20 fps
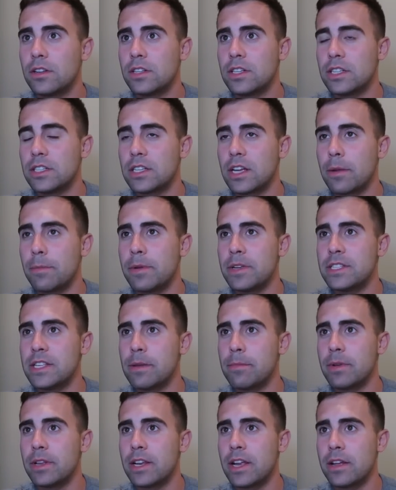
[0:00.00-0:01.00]
Didn't type his
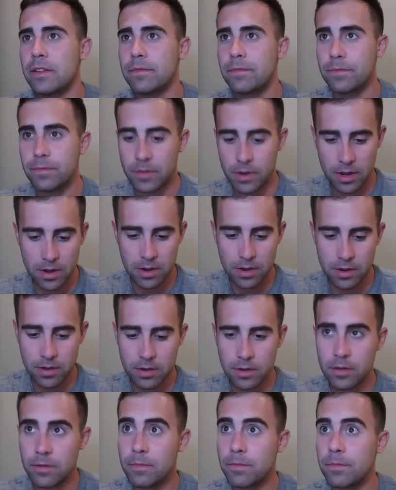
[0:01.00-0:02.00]
name in yet.
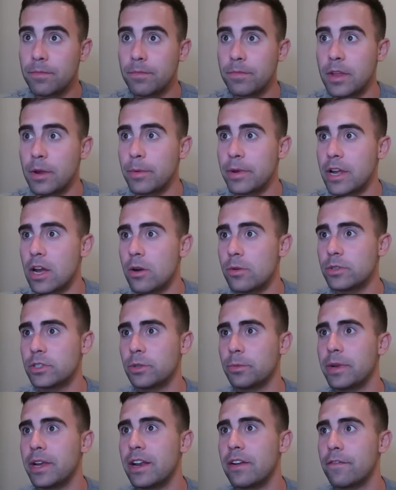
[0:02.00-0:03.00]
Um, there we go.
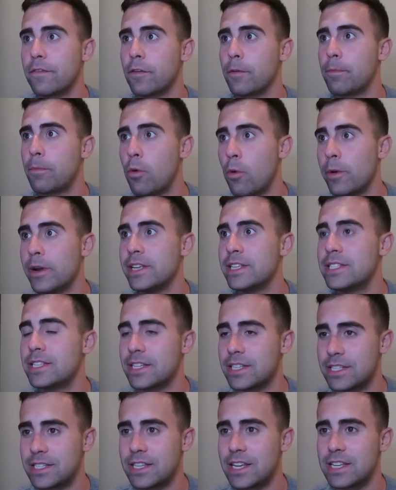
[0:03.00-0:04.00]
So we get him for
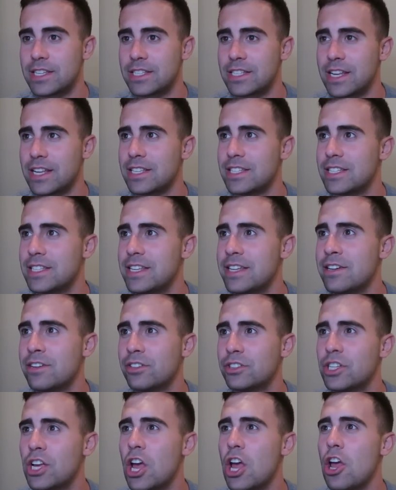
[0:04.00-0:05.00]
points, assists, and
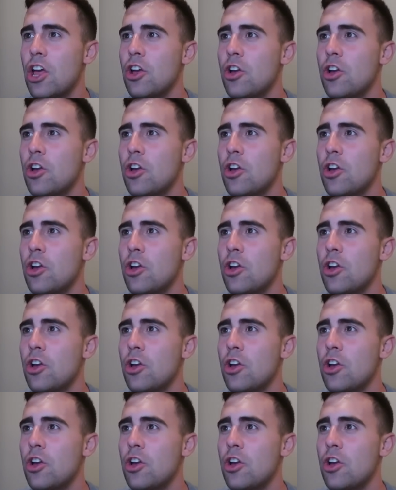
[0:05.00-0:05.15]
steals.